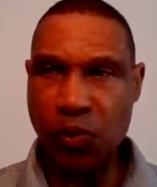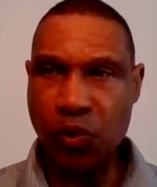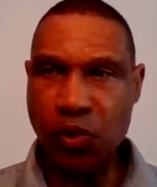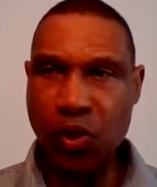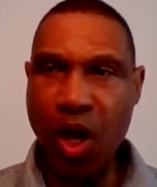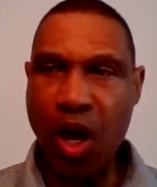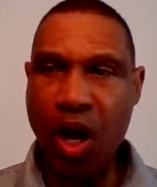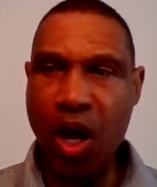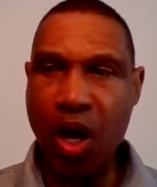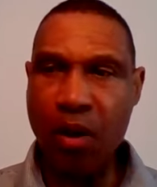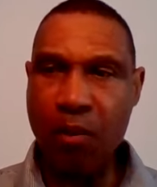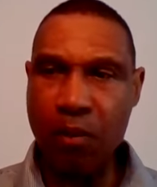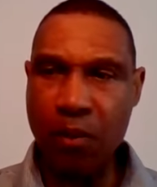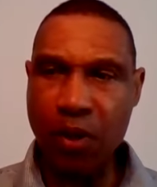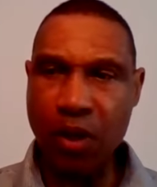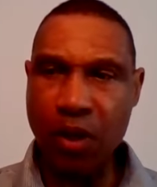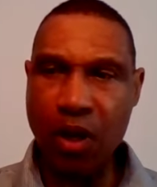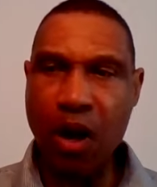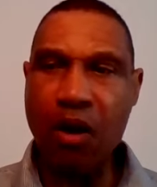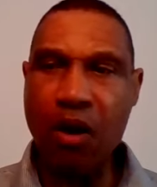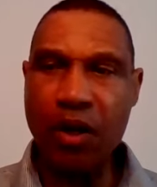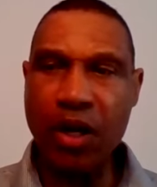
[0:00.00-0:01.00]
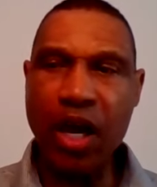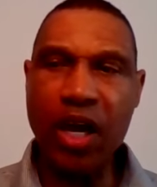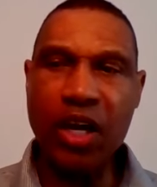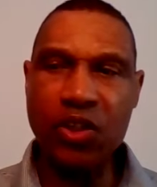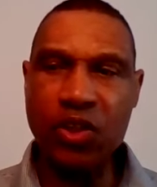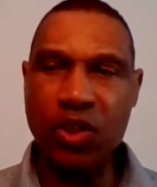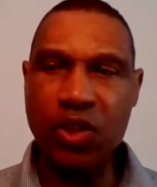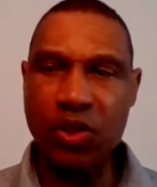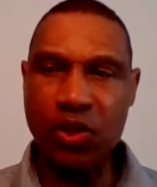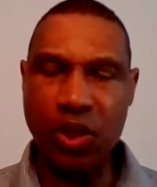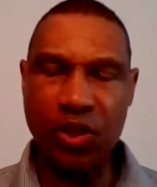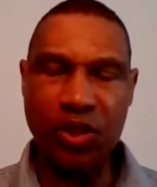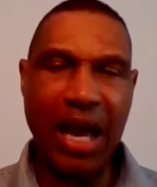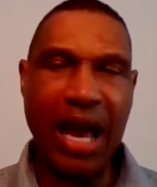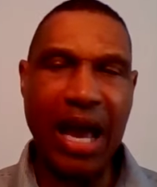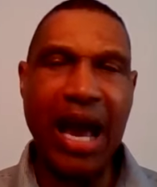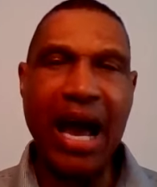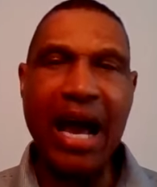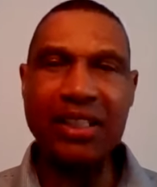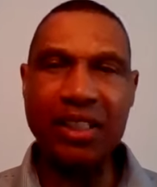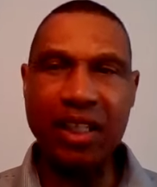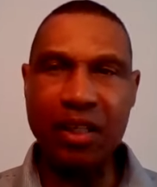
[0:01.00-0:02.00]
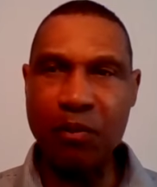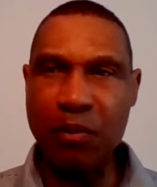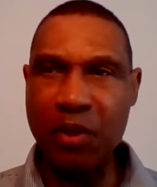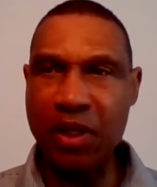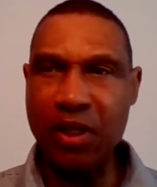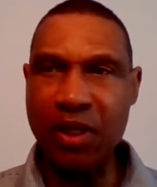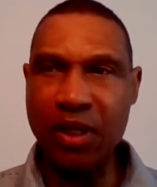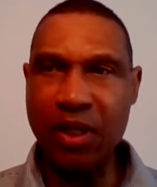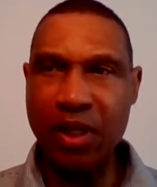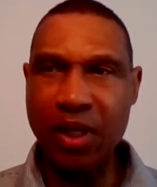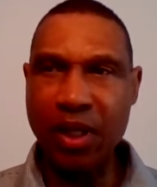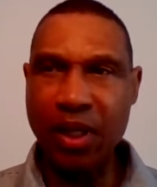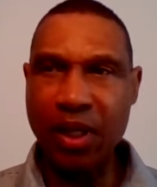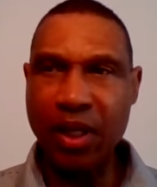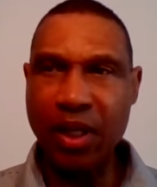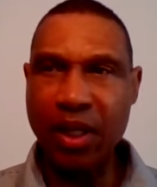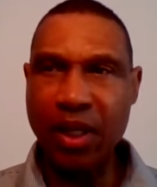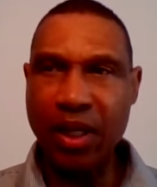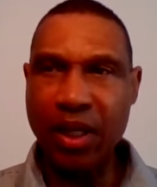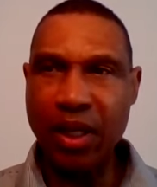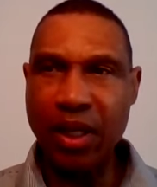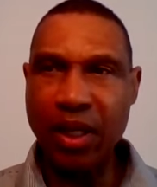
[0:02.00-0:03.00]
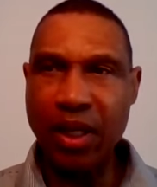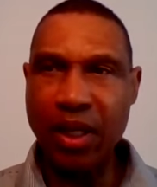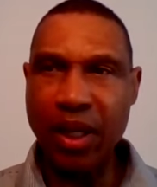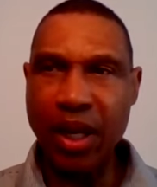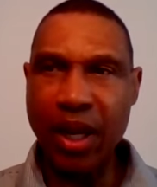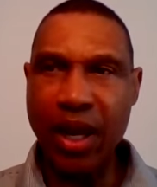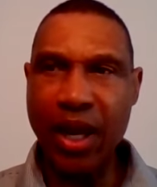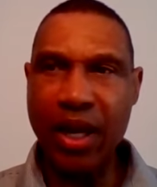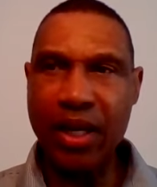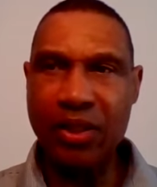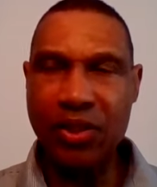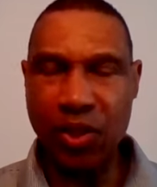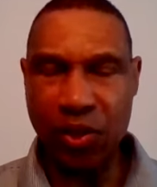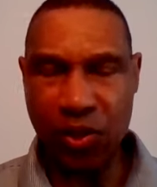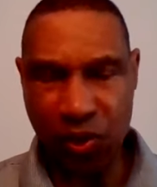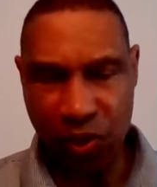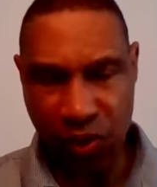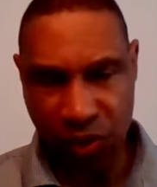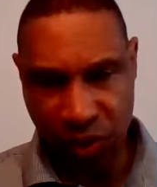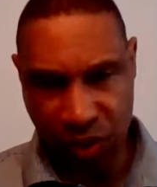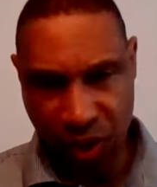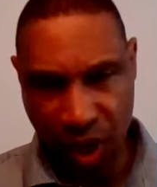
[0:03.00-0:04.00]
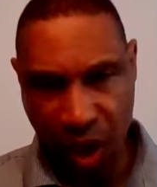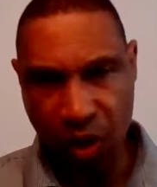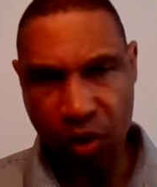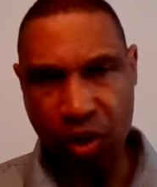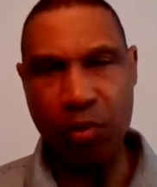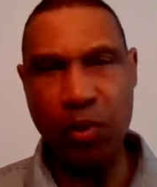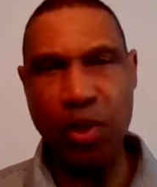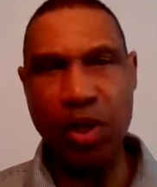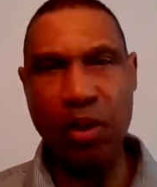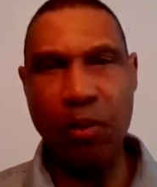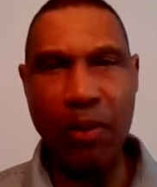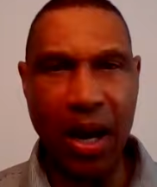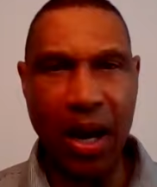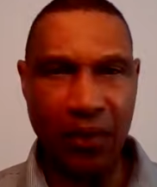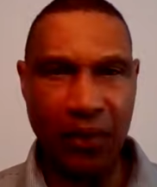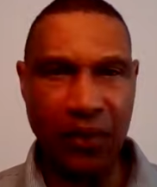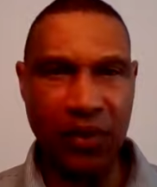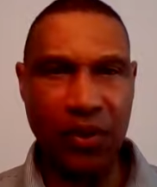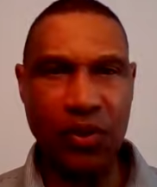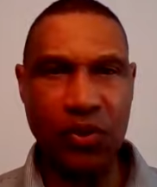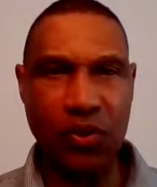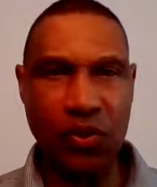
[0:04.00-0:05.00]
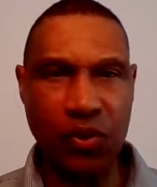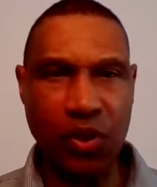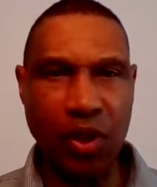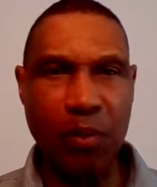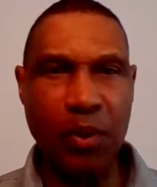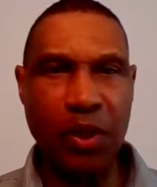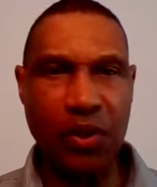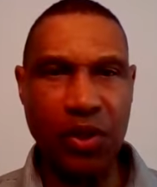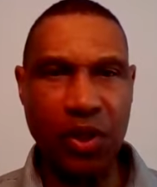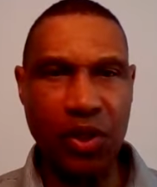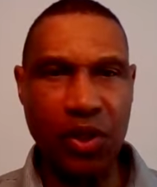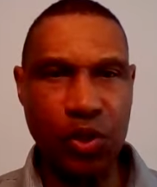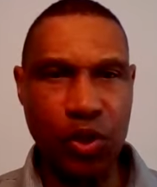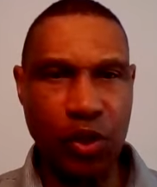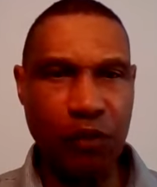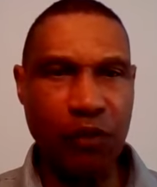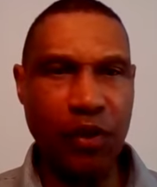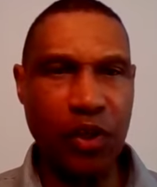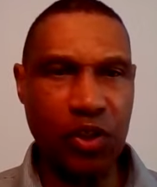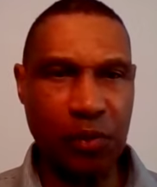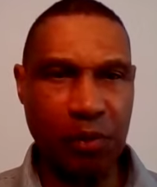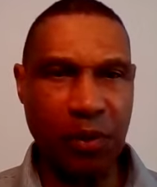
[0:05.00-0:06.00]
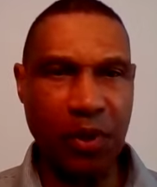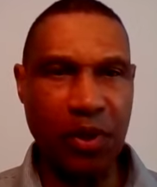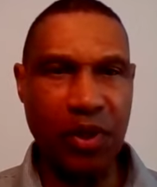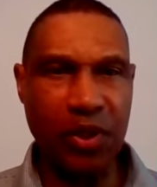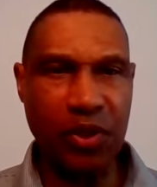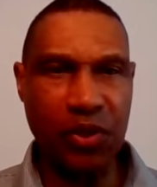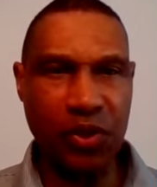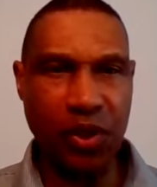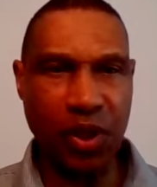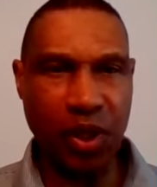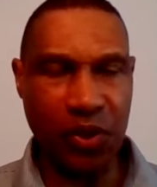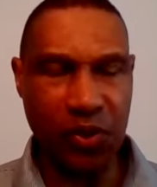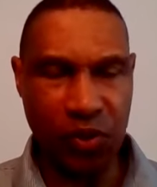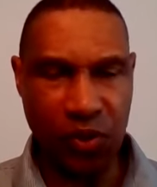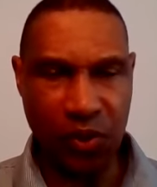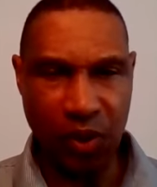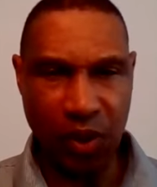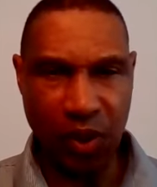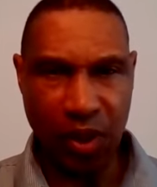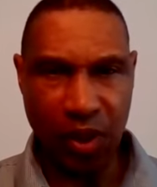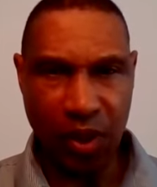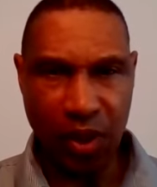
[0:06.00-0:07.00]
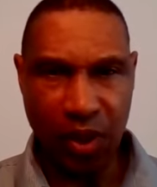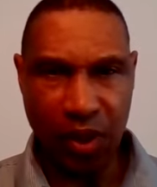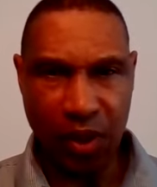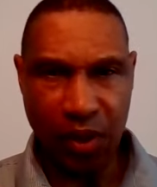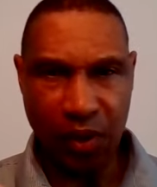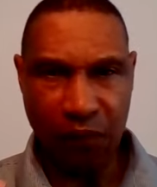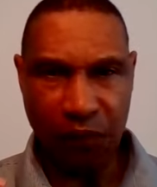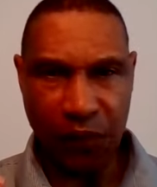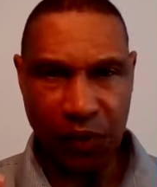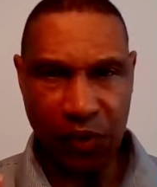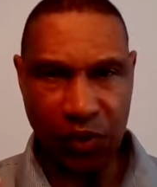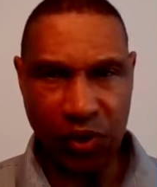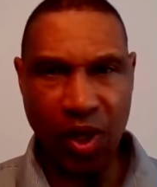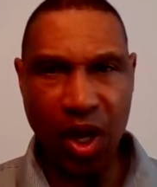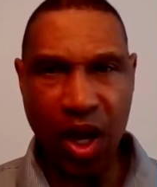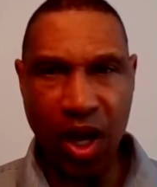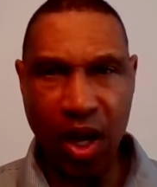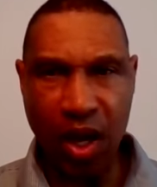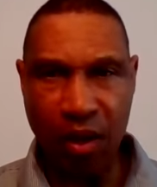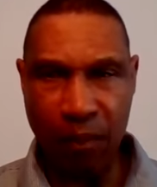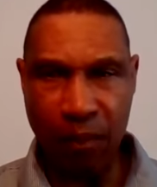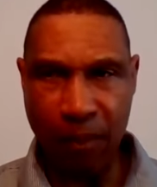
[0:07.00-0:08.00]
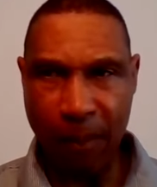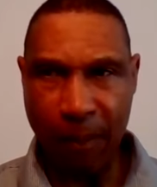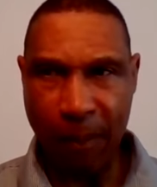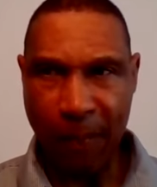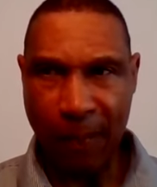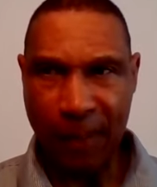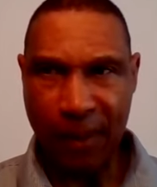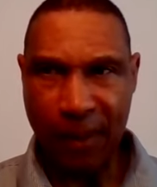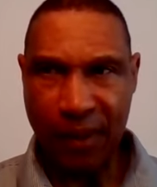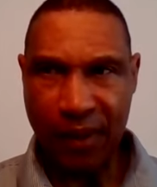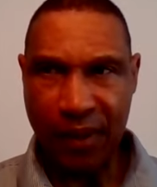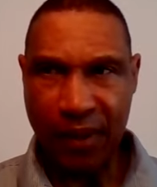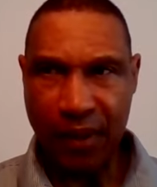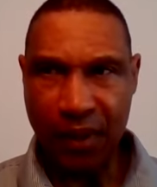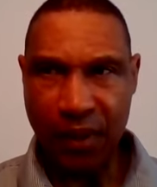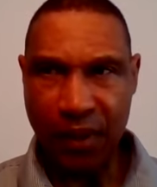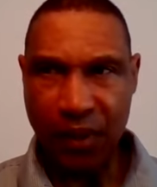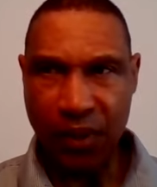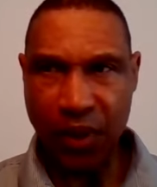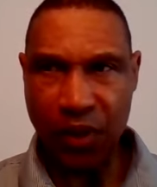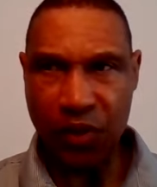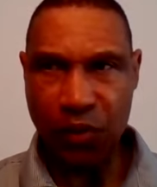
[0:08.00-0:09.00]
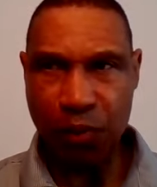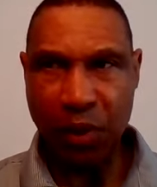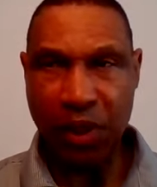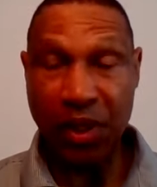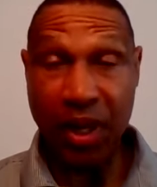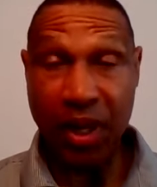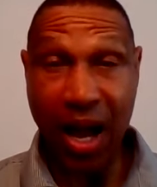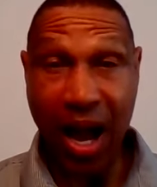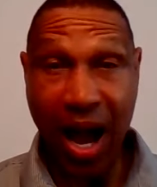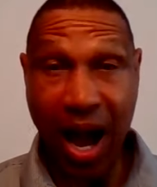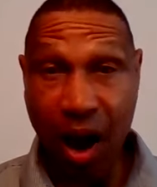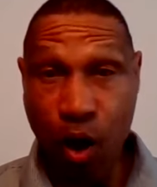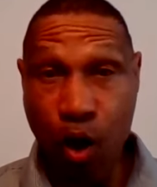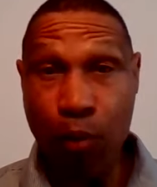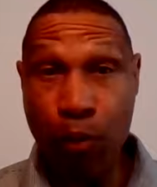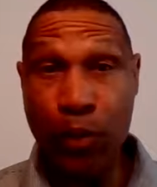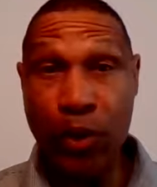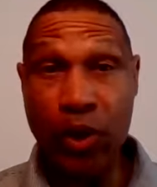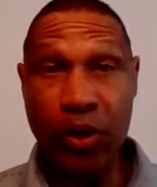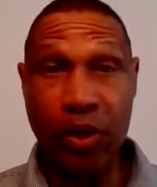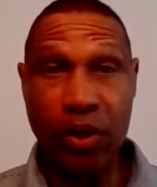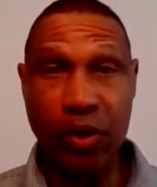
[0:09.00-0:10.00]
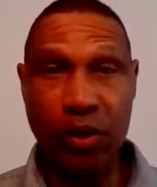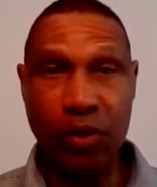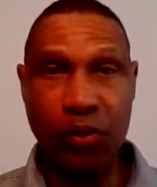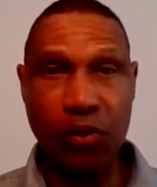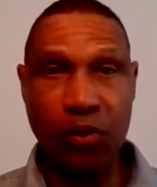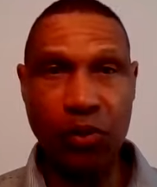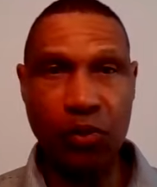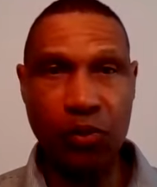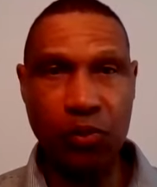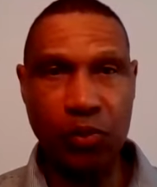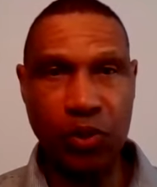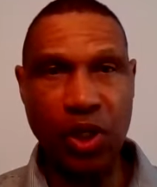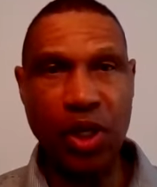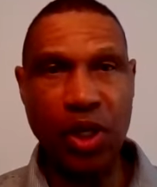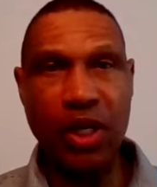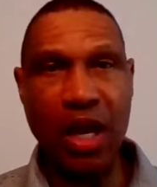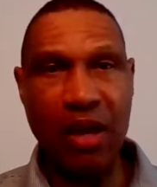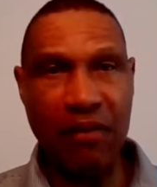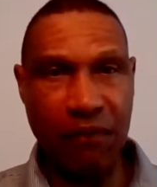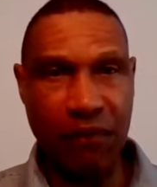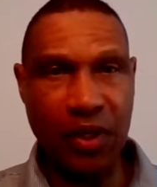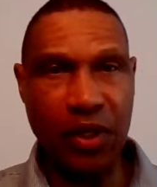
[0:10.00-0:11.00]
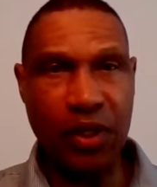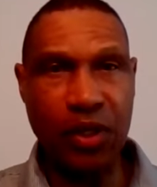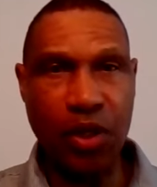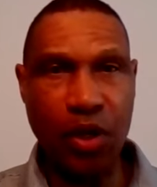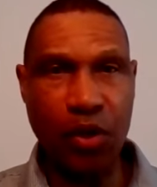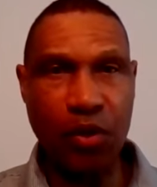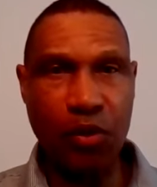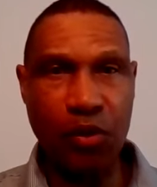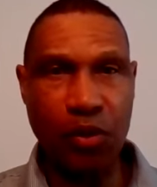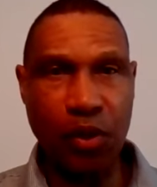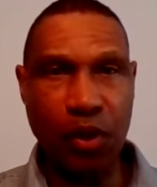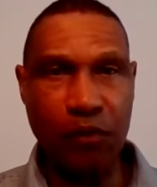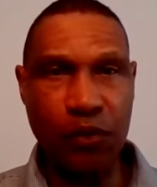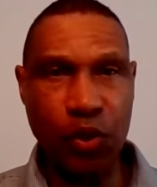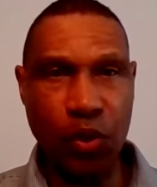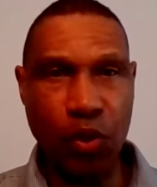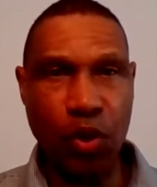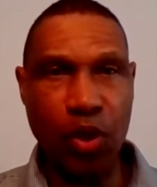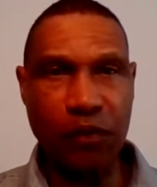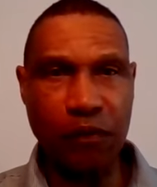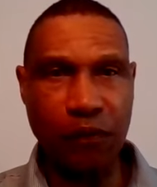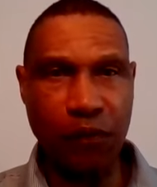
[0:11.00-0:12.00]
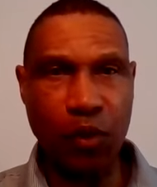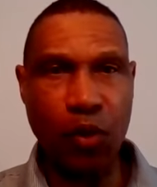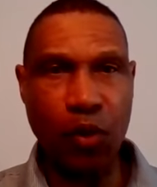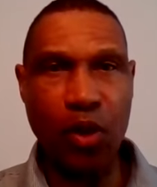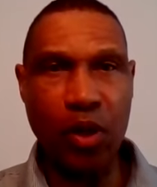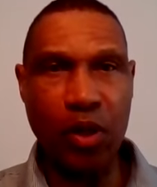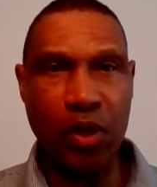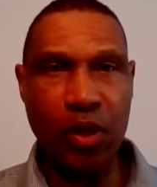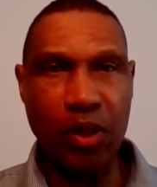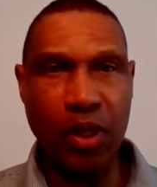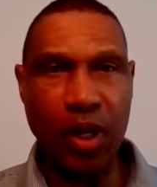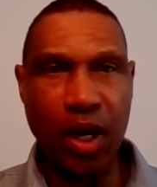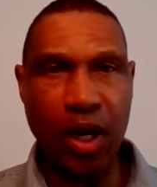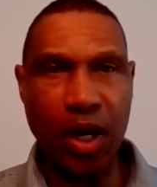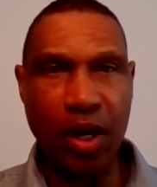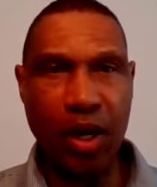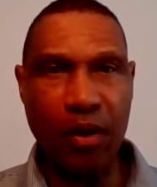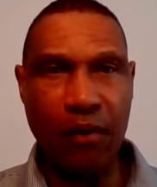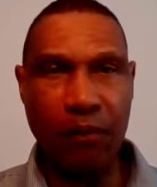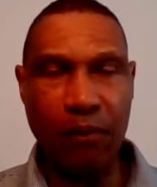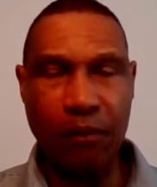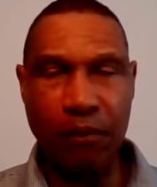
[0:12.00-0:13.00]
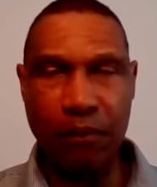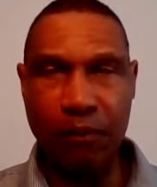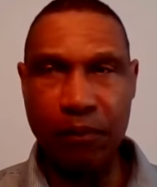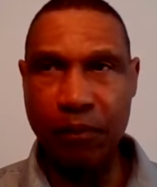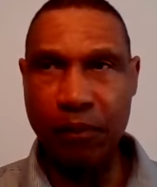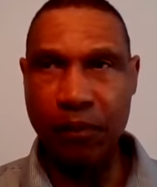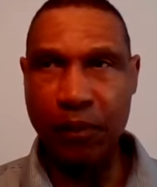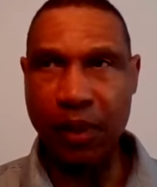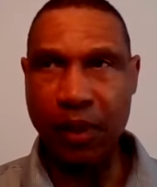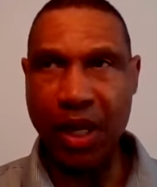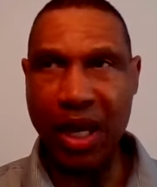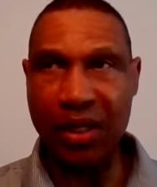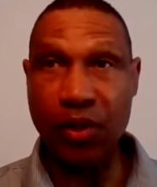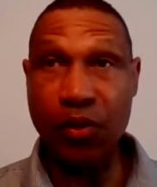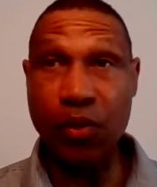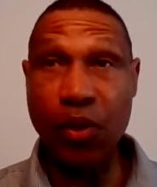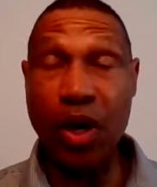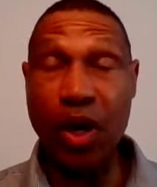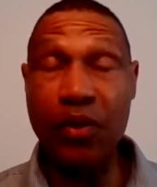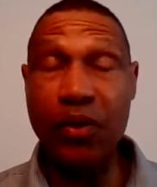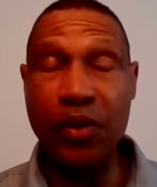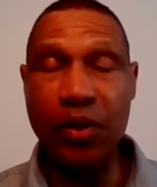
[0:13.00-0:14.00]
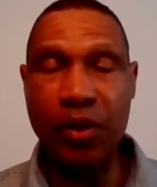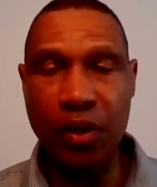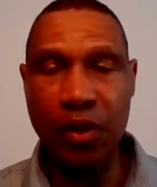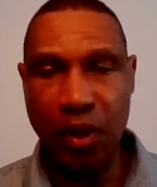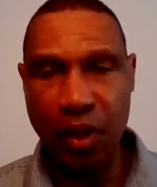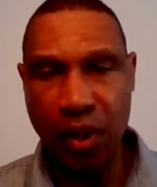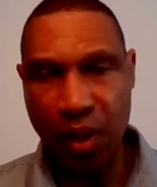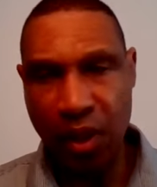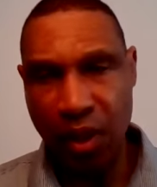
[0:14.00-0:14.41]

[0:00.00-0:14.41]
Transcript: some Caucasian, just asking me, hey, just talk to me about this, some of the things you've experienced. Because for some, it's been an eye-opener, seeing that video of George Floyd like no other.